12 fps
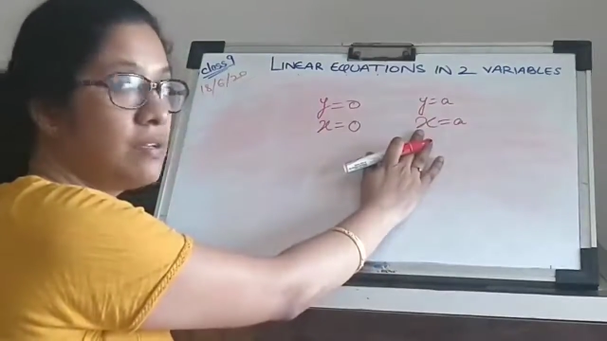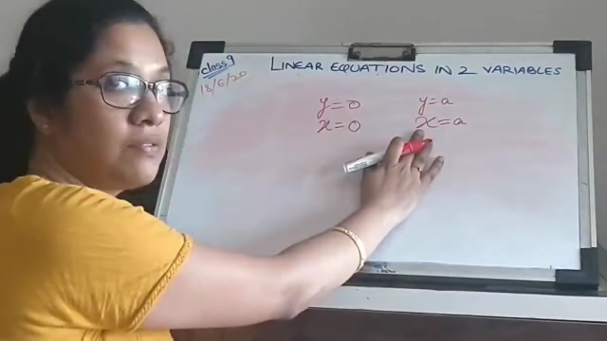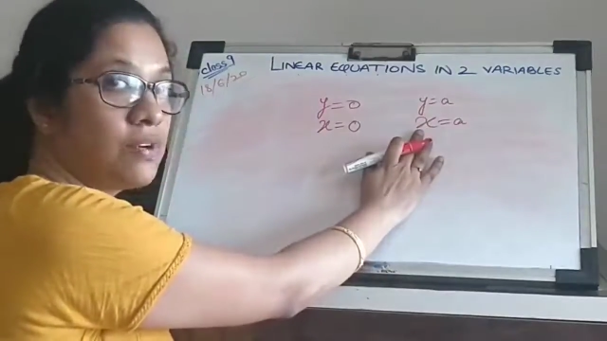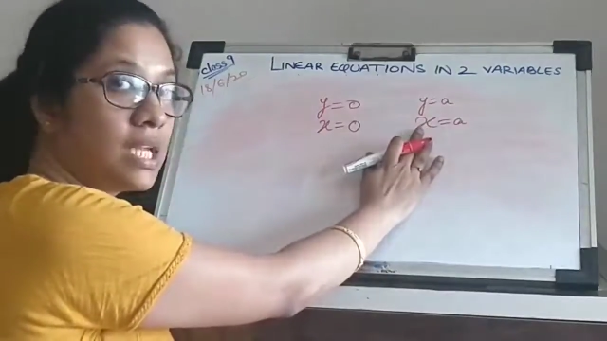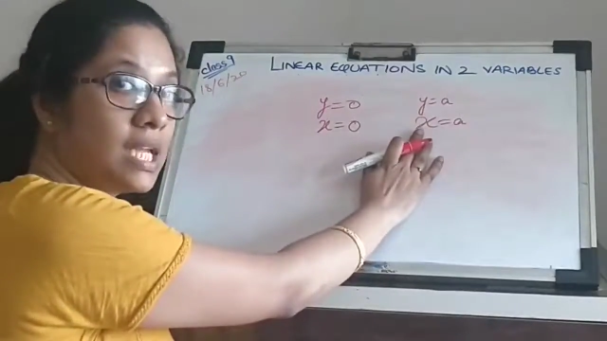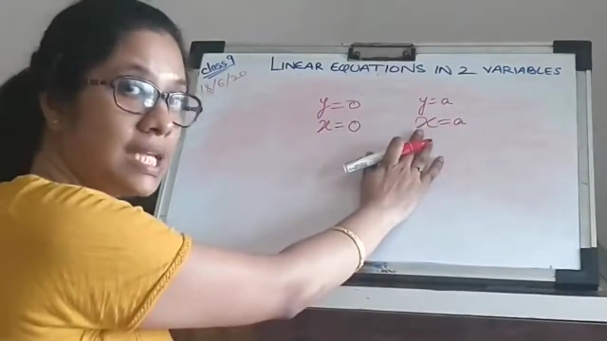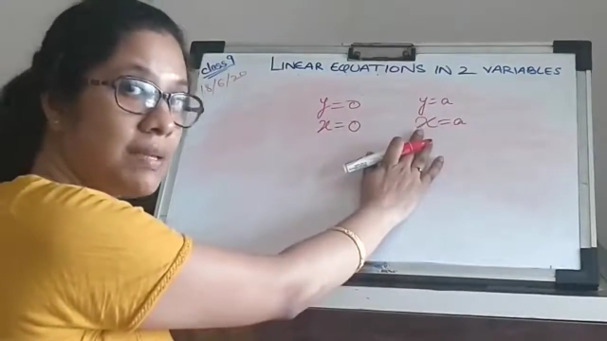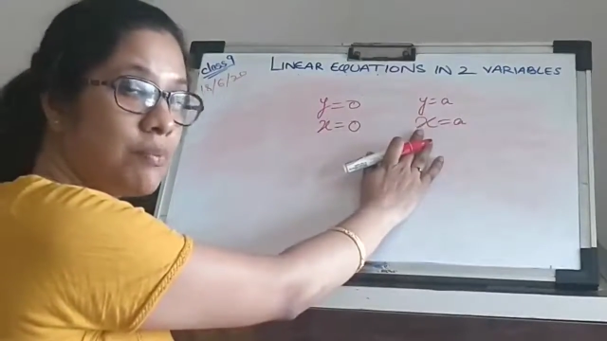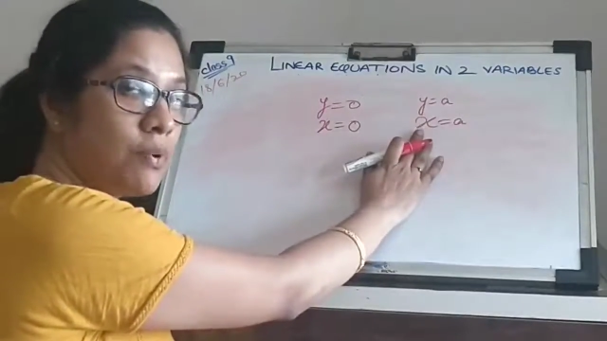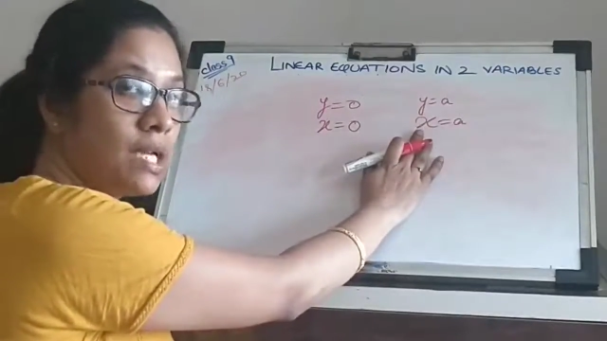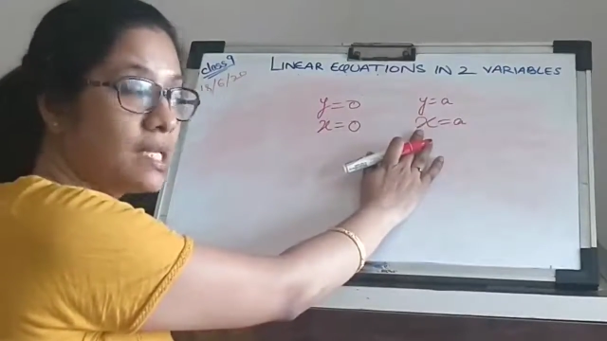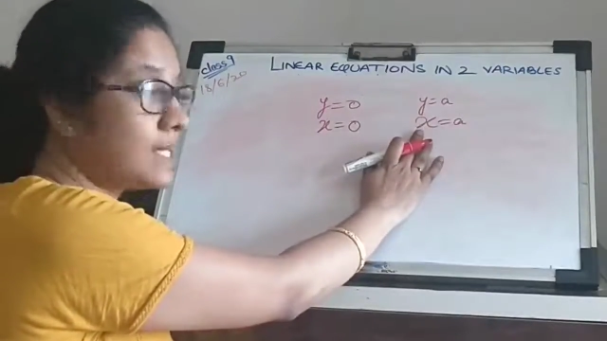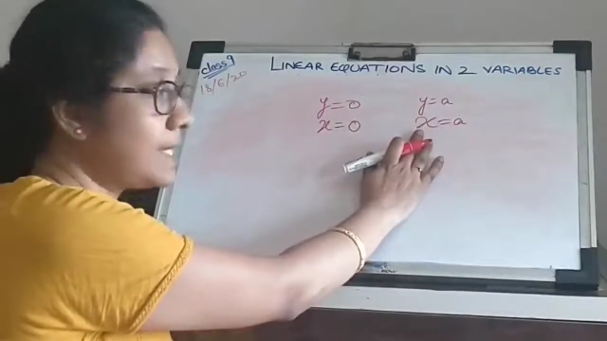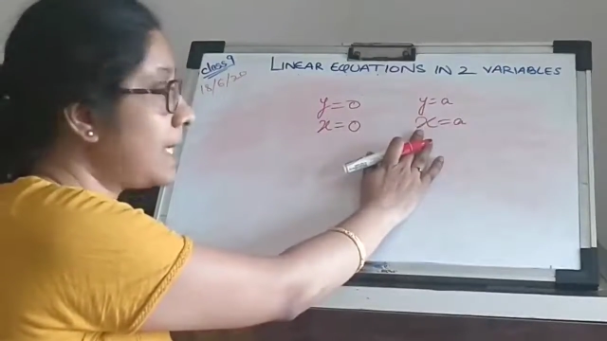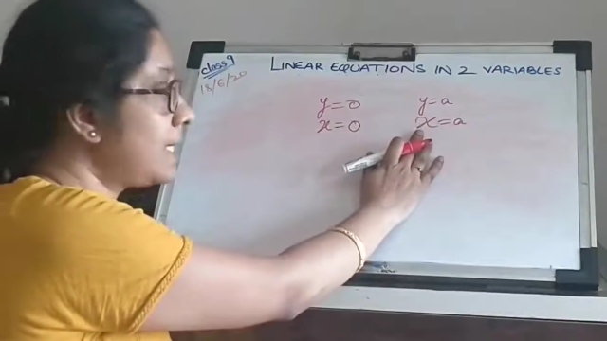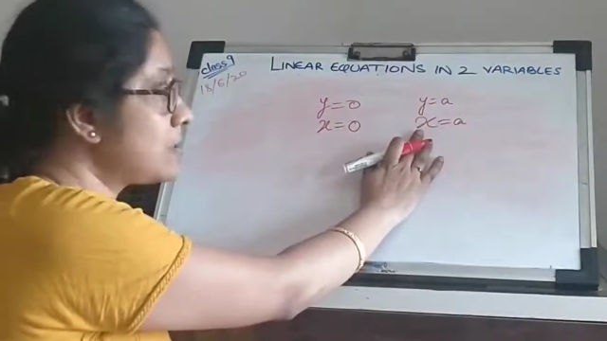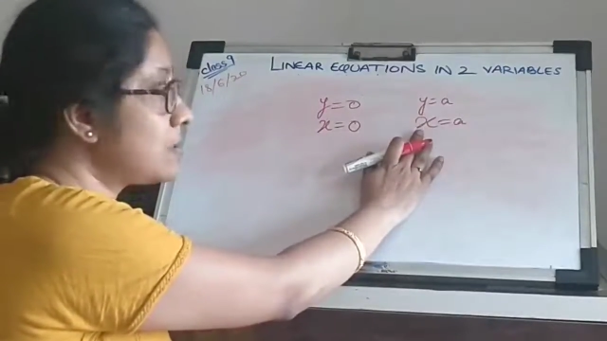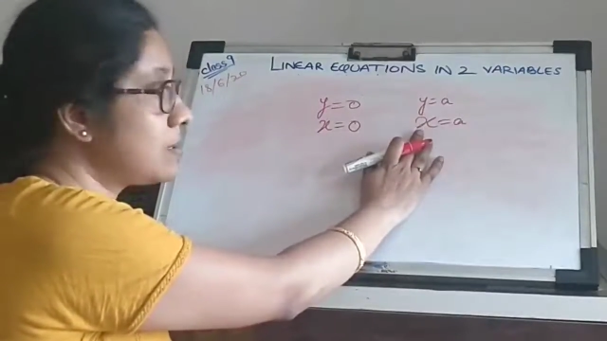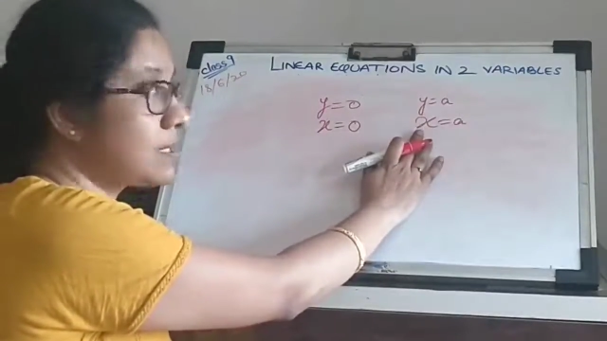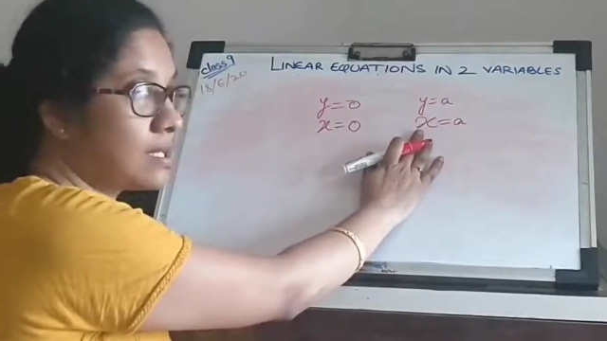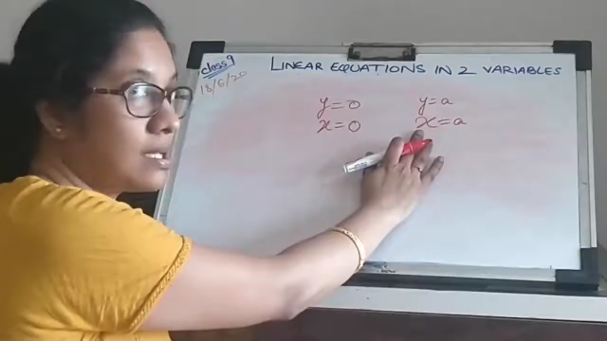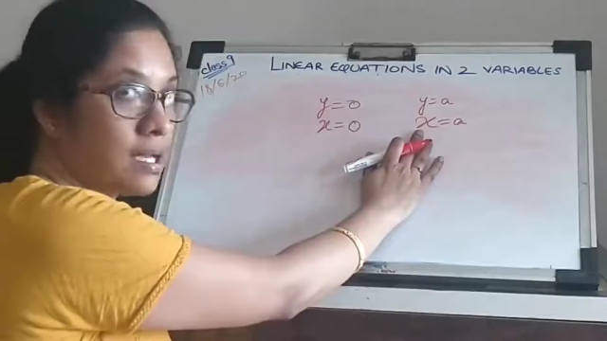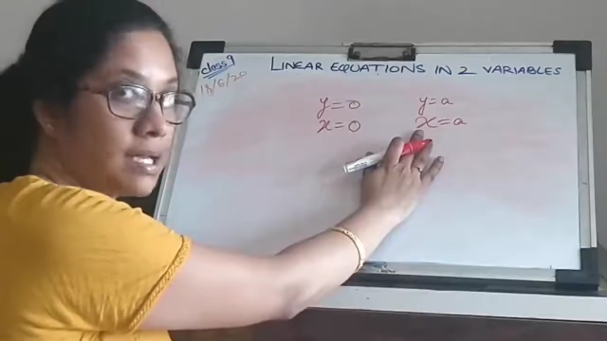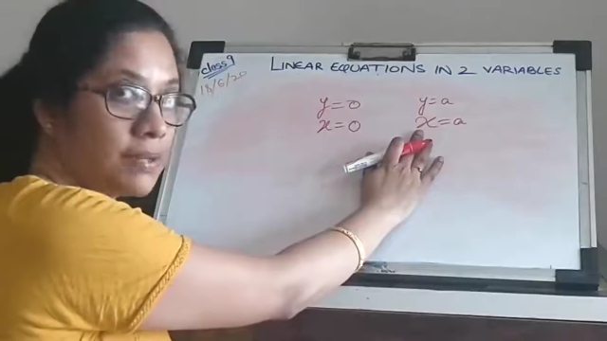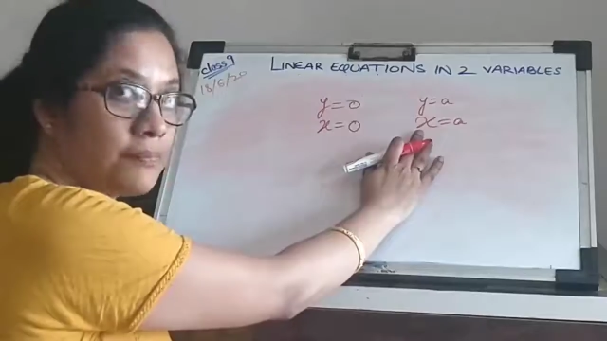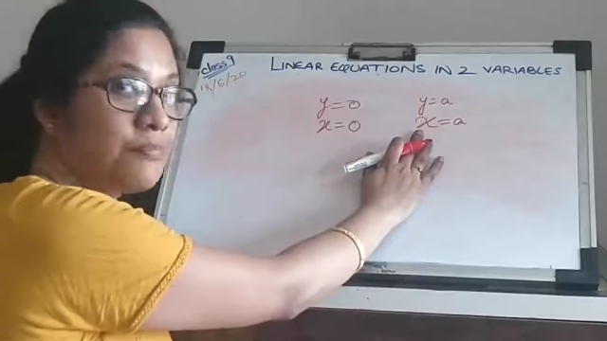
for any point that lies on that line.